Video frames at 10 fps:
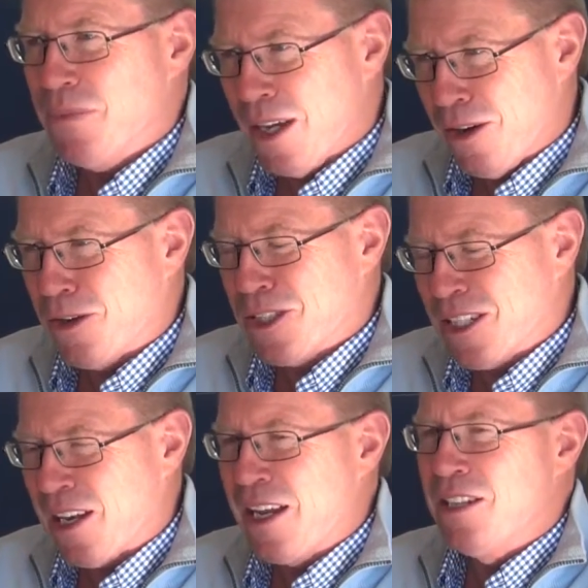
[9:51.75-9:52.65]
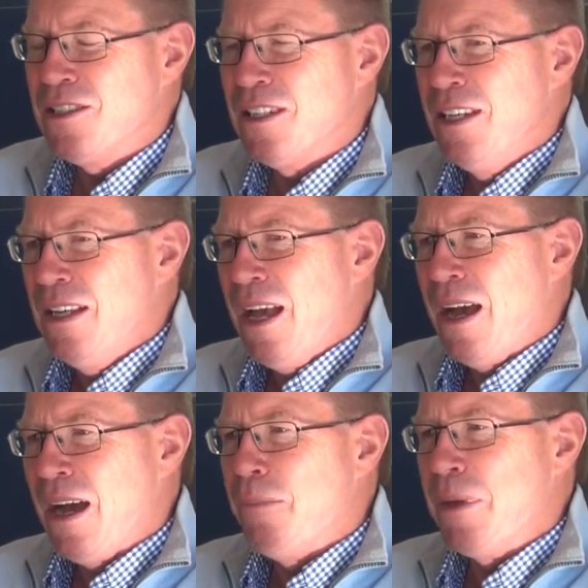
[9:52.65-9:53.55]
on St Leonard's,
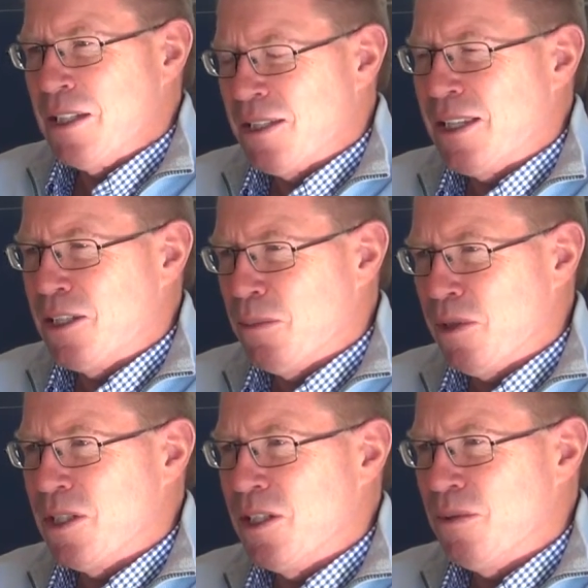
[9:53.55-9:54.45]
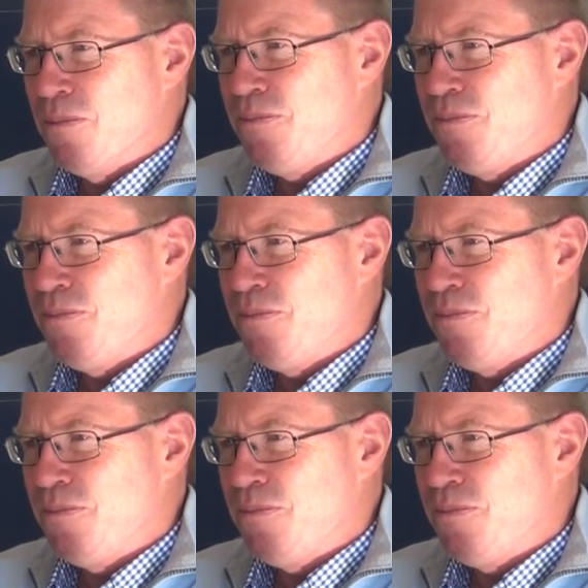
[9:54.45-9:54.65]
but it's a sensible decision.